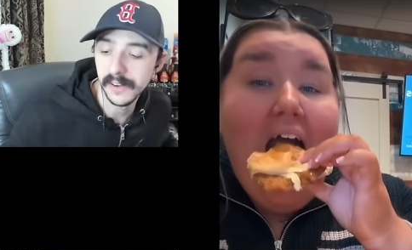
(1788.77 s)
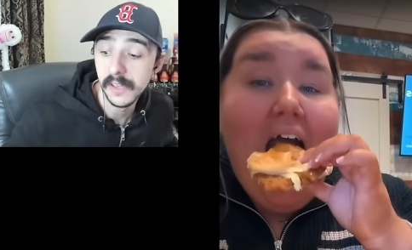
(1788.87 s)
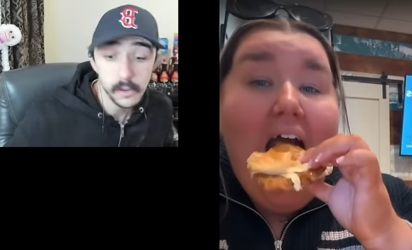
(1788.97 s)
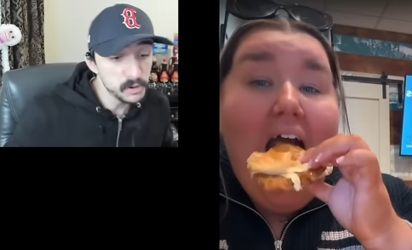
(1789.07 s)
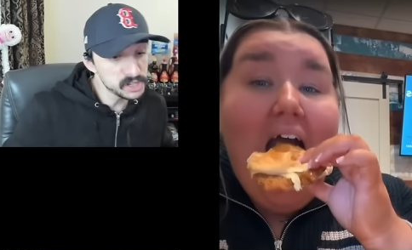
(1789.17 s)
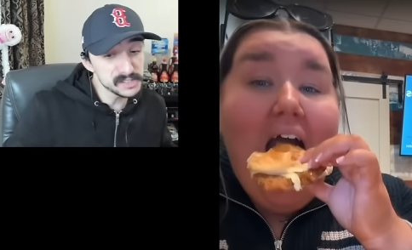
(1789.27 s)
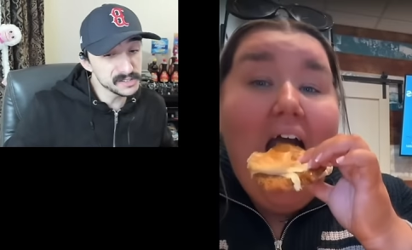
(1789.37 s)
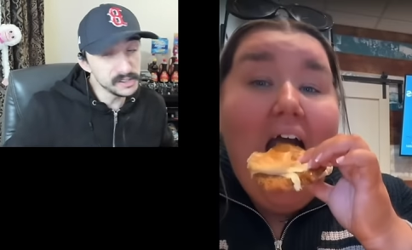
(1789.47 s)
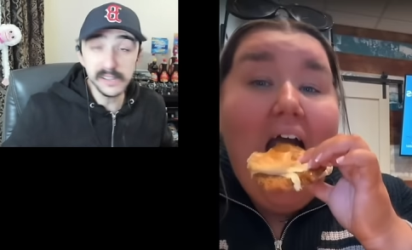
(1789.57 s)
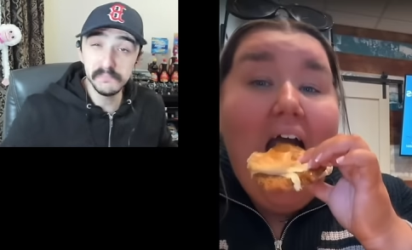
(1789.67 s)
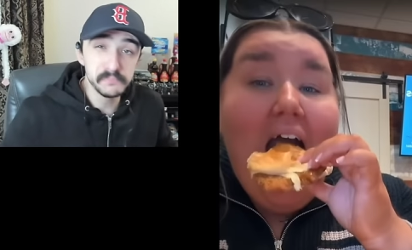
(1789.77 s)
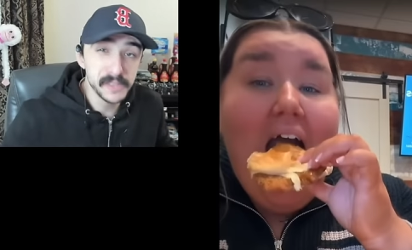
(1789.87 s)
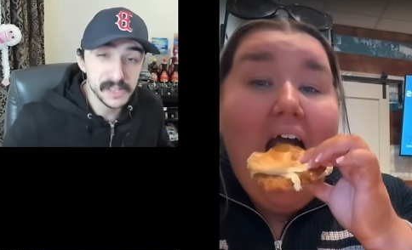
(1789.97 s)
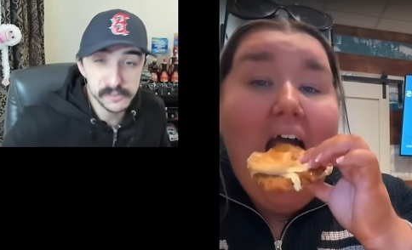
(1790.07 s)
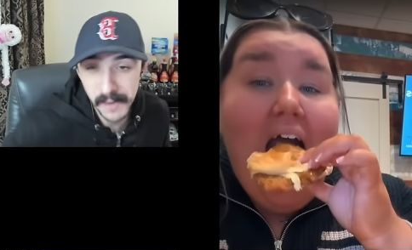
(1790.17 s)
Speaker 1: which is good because
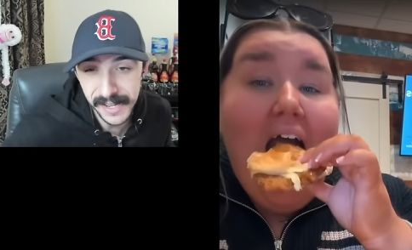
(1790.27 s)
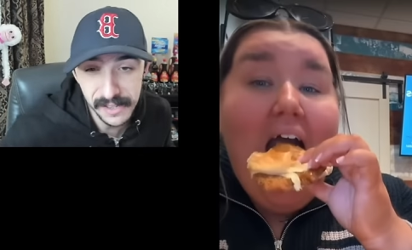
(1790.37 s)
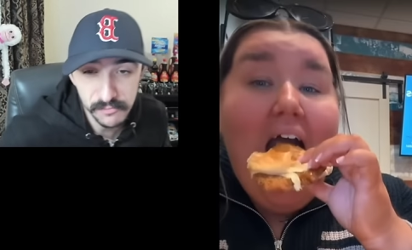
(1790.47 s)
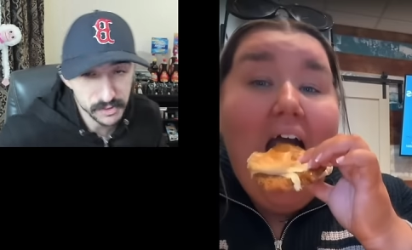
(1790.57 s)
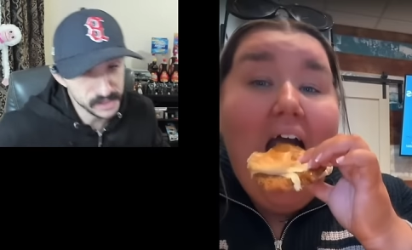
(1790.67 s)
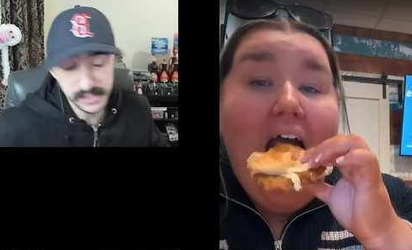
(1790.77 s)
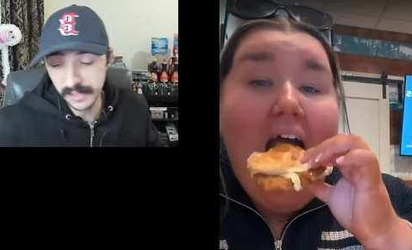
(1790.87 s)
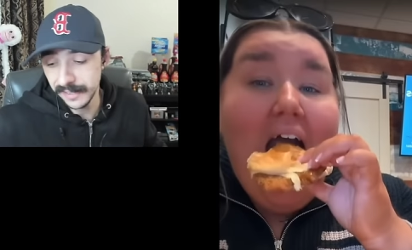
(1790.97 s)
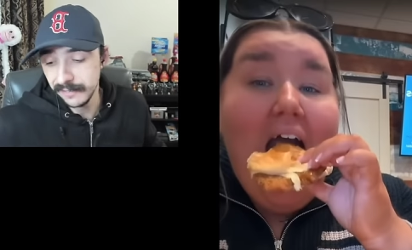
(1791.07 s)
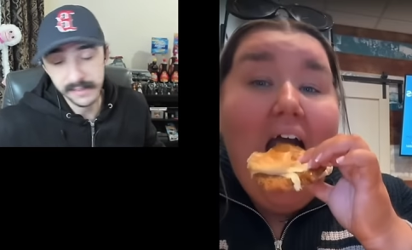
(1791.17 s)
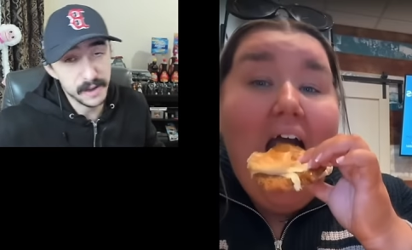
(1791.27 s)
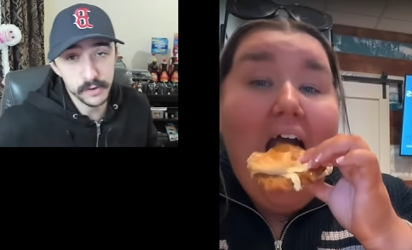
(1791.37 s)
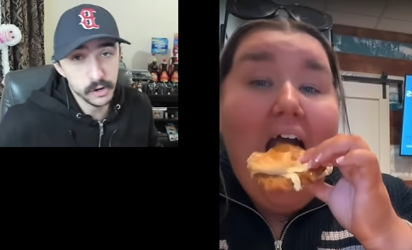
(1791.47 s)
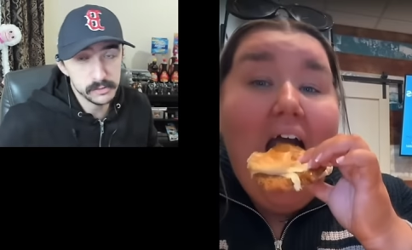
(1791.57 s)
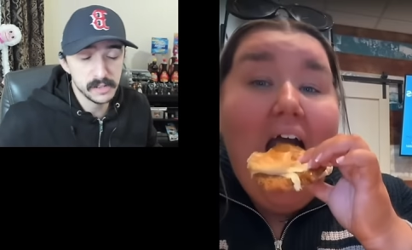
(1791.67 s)
becki realistically never
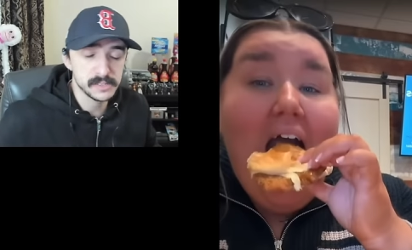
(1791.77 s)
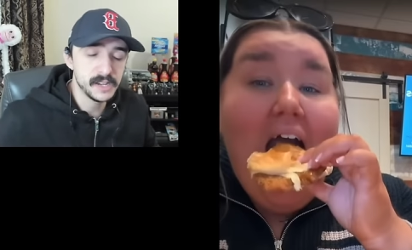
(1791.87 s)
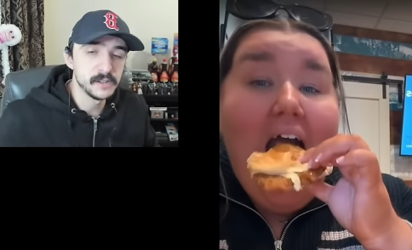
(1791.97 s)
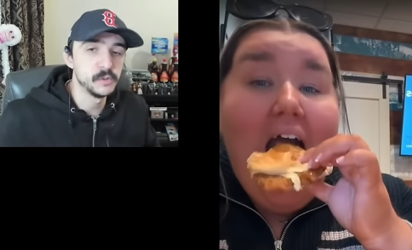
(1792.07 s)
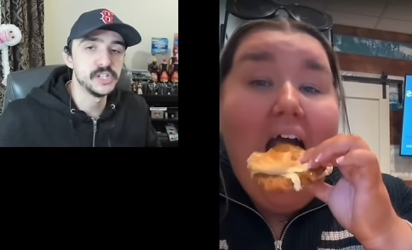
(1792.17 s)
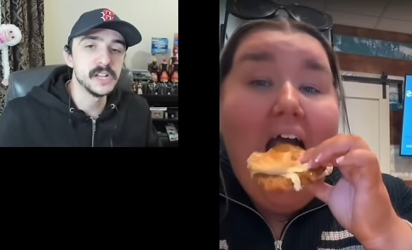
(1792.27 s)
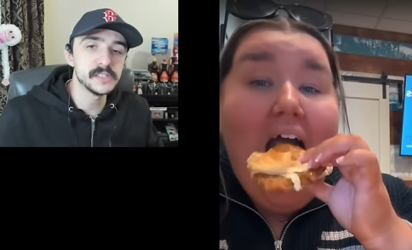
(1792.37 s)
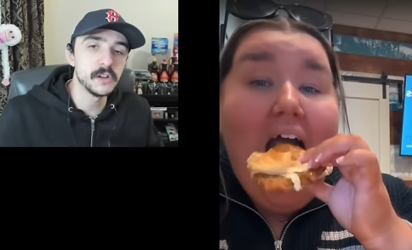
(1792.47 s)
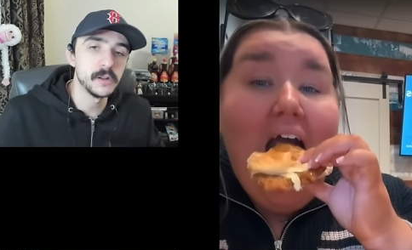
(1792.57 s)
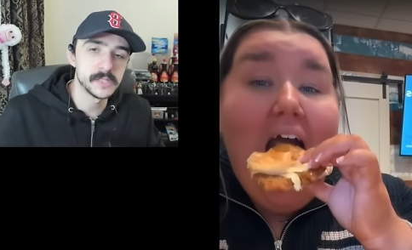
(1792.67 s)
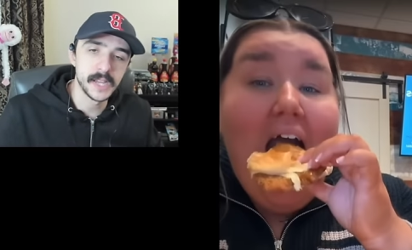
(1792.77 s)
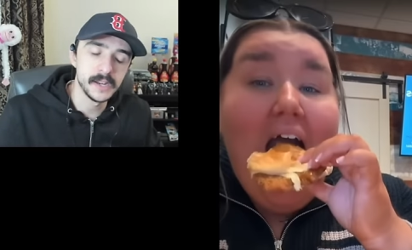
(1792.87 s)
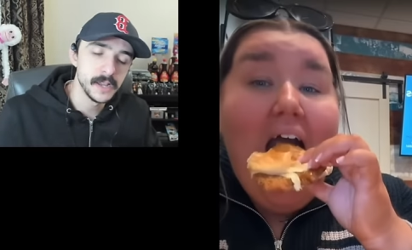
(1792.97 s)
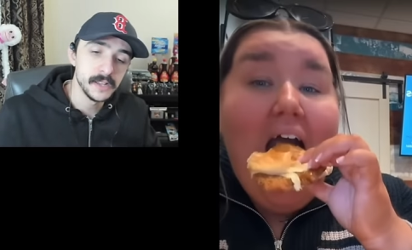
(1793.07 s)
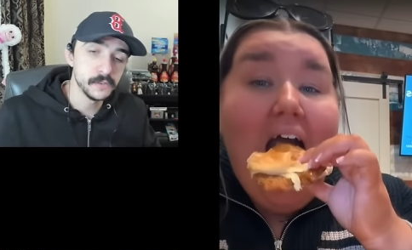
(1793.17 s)
goes outside and when she does go outside
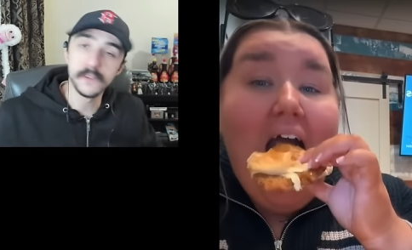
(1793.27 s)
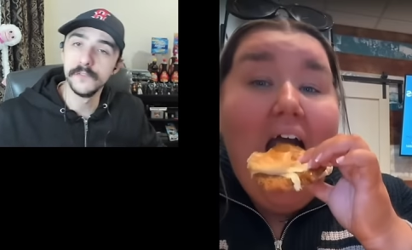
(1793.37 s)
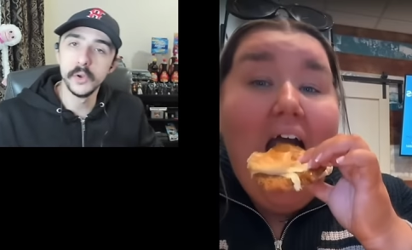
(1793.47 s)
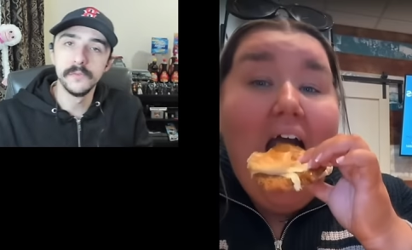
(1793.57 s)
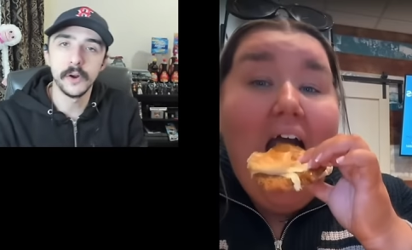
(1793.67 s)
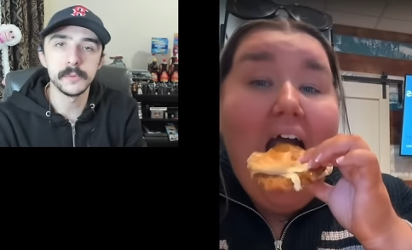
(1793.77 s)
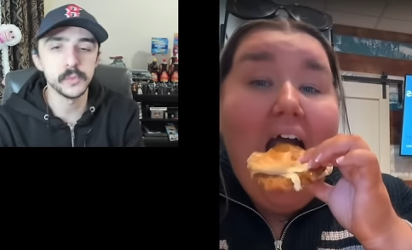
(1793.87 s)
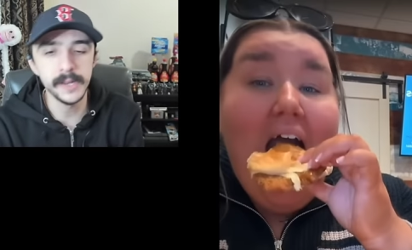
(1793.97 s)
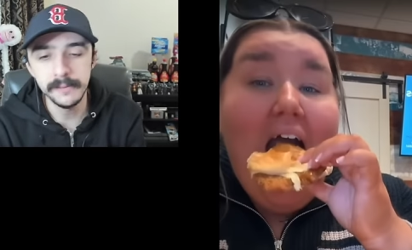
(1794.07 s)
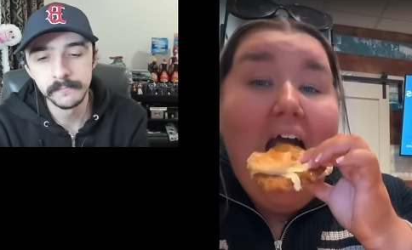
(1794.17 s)
it's very few and far between